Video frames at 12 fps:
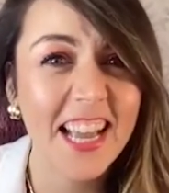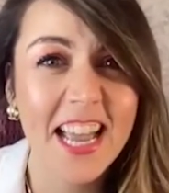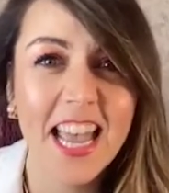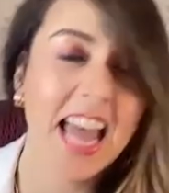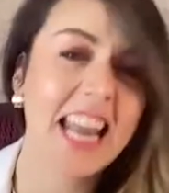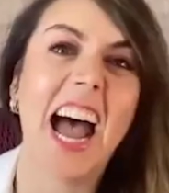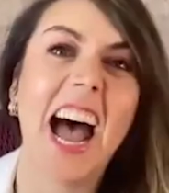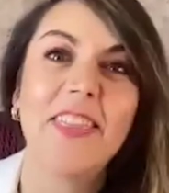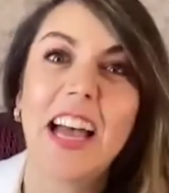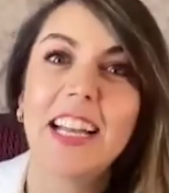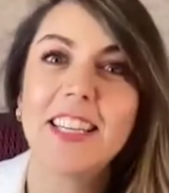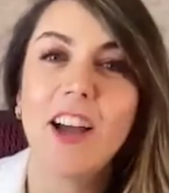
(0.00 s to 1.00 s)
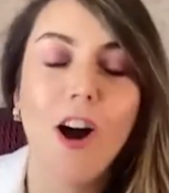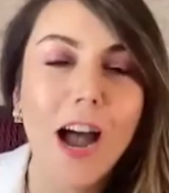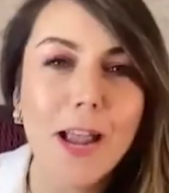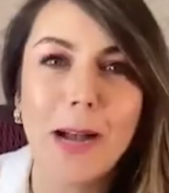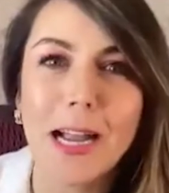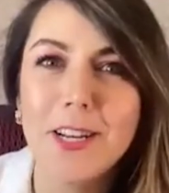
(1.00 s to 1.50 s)
And at that
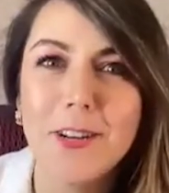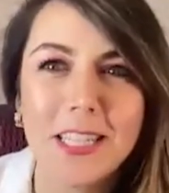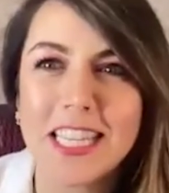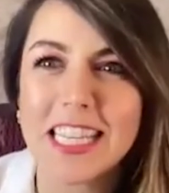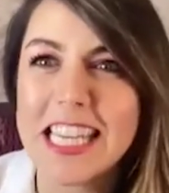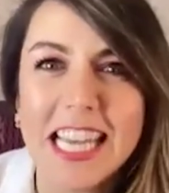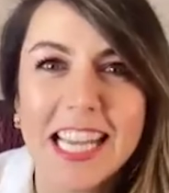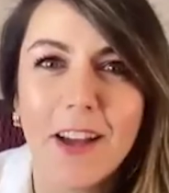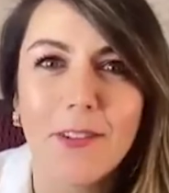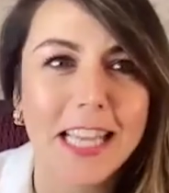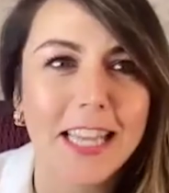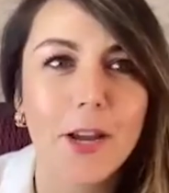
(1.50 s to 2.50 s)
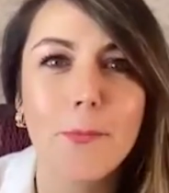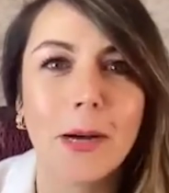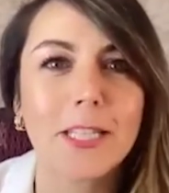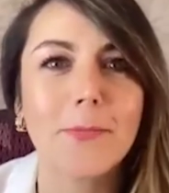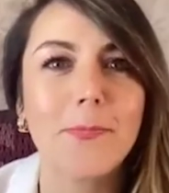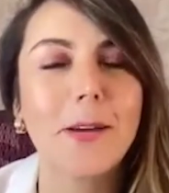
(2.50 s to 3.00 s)
time, I knew as a kid, I was like, there
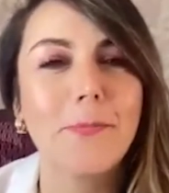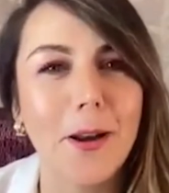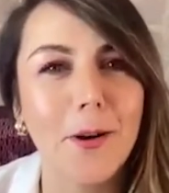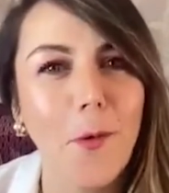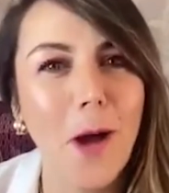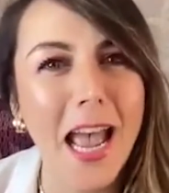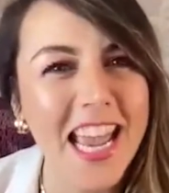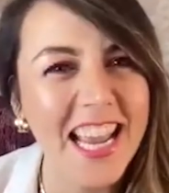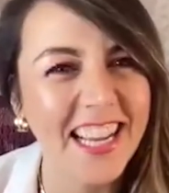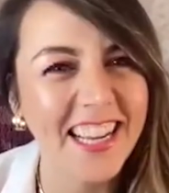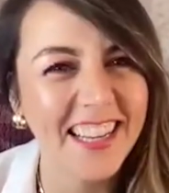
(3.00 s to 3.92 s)
must be a better way.